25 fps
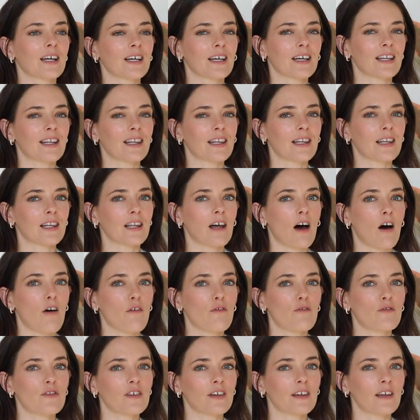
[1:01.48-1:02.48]
I
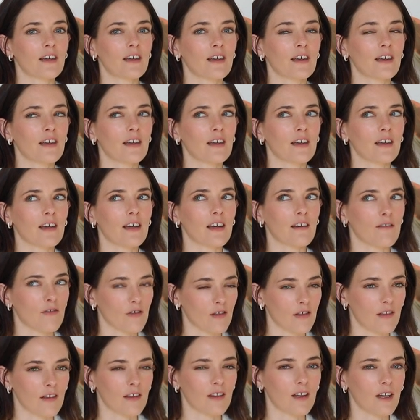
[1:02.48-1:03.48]
loved
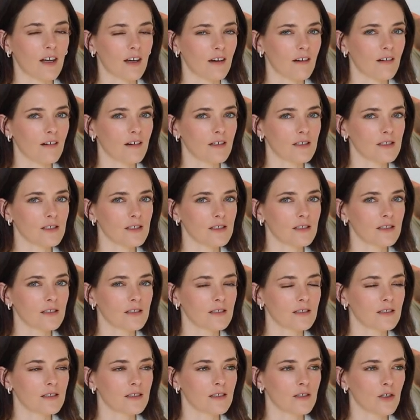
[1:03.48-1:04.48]
everything that I got.
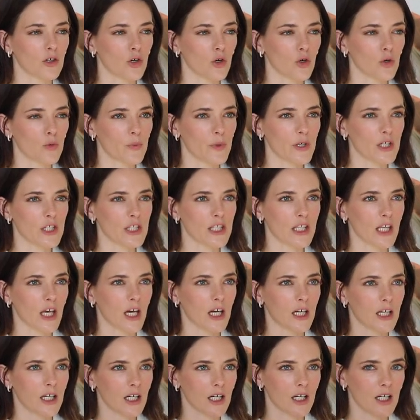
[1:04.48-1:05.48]
Almost
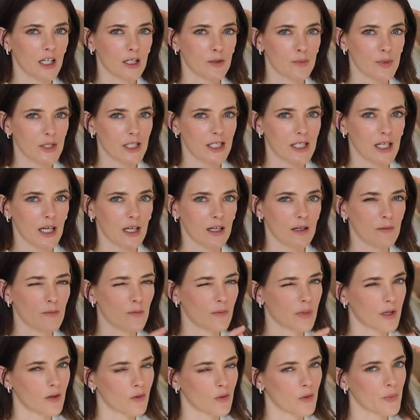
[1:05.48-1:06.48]
like
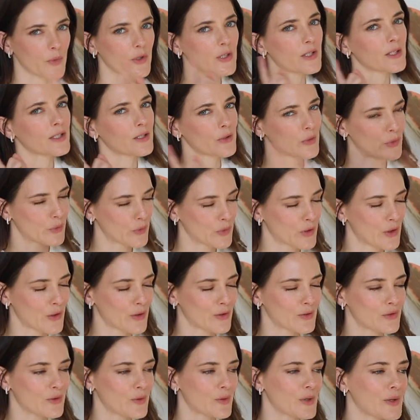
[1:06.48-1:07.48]
100%, but almost. We'll
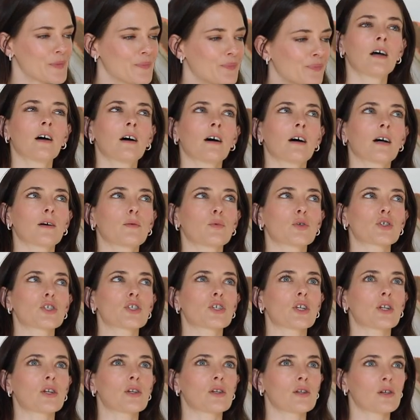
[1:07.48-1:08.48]
go through it. I
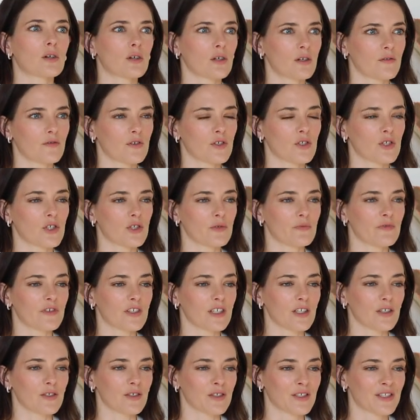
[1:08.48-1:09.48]
watched a lot of YouTube
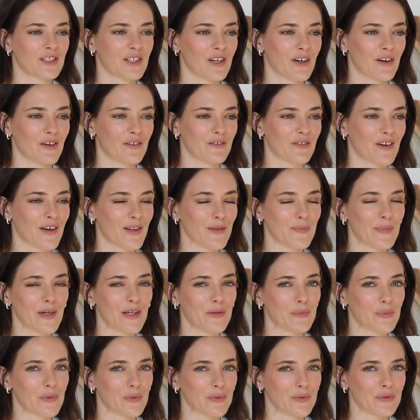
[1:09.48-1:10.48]
videos of other
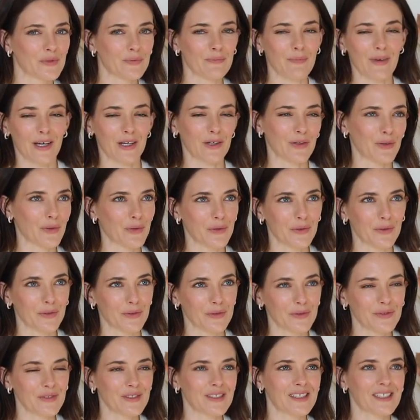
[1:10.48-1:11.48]
people's Mango
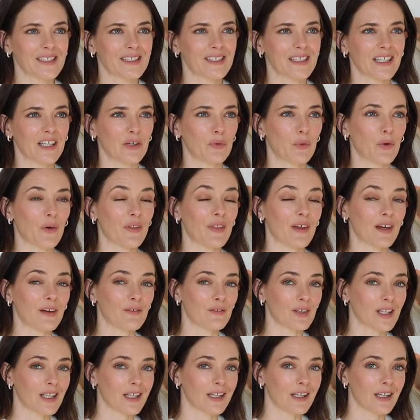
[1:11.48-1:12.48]
hauls to see what
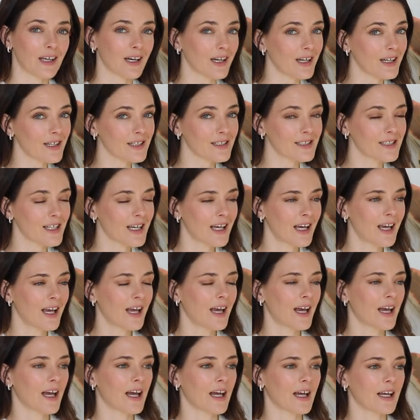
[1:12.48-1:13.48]
they really liked,
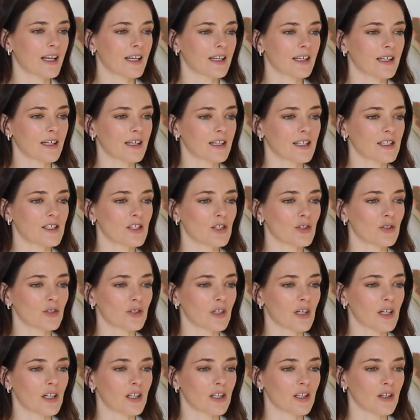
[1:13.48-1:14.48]
and I
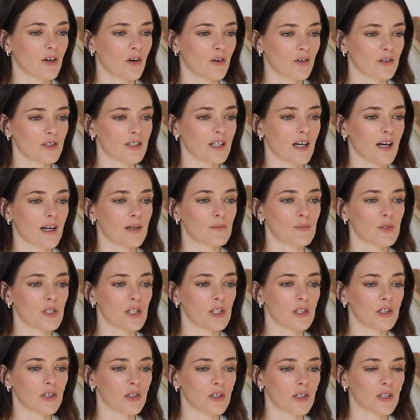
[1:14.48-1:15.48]
took a long time
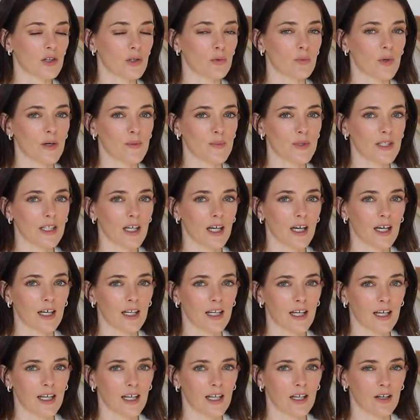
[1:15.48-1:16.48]
to look at the website
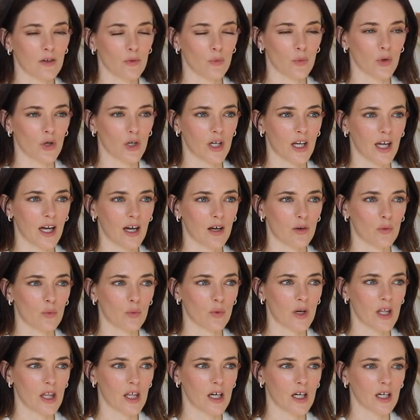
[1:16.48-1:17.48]
and work
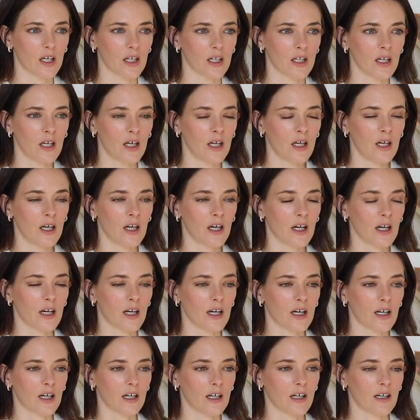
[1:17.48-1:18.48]
out whether
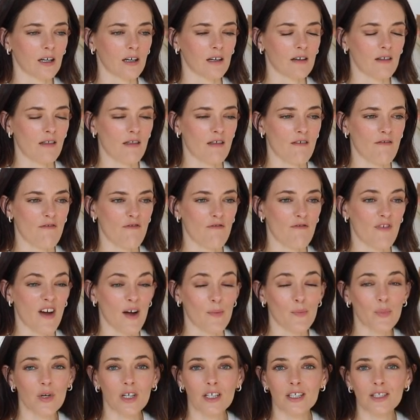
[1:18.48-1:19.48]
the
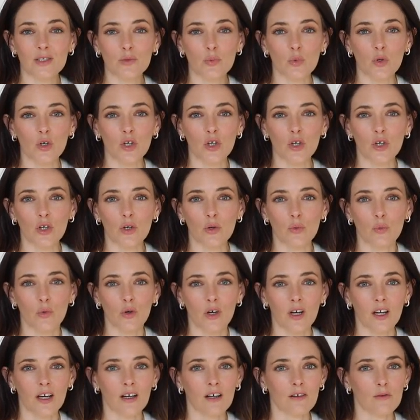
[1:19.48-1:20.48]
fabrics were
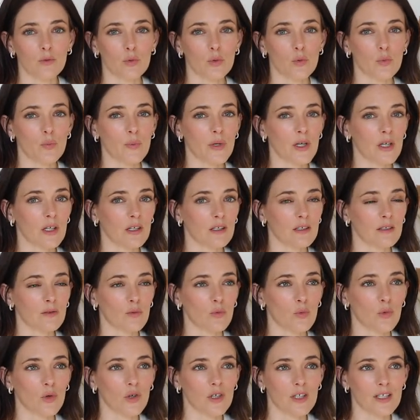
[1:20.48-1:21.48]
what I would be
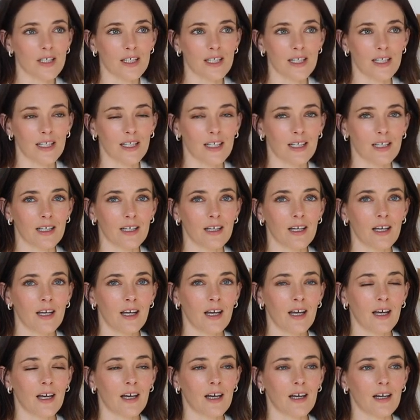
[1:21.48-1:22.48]
wanting,
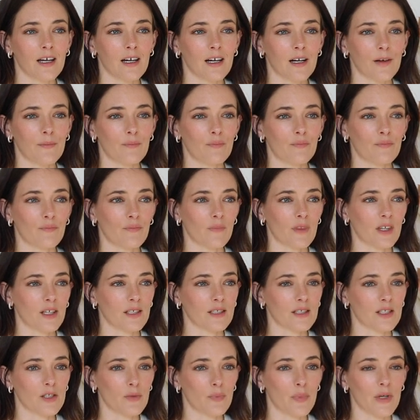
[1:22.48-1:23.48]

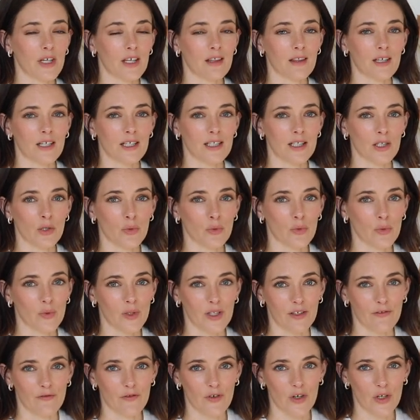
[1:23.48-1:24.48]
to pick things that were
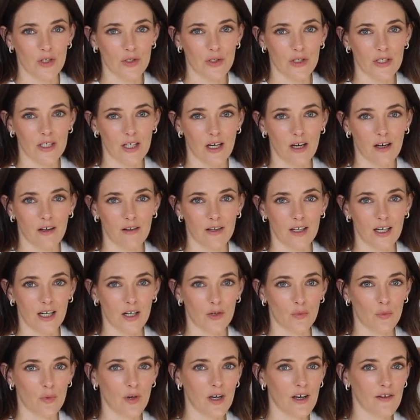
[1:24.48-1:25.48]
really versatile that
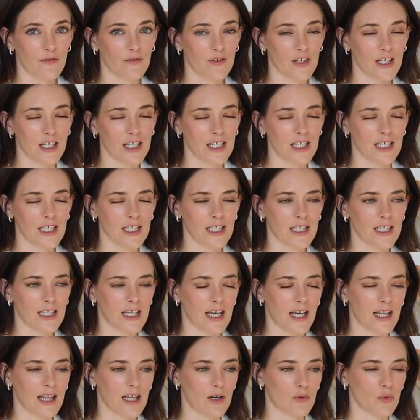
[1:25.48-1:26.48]
I'd wear for years
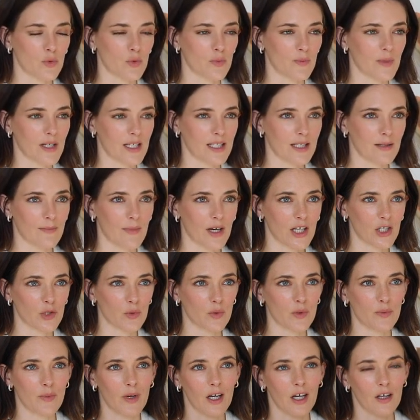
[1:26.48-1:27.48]
and that would mix and
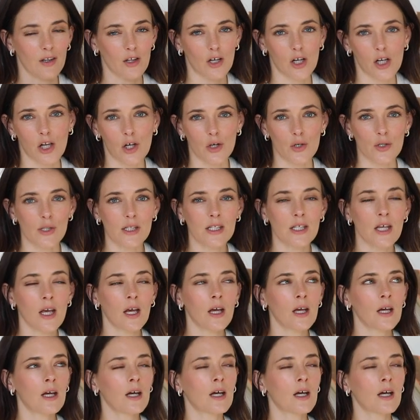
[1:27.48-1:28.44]
match with my other clothes.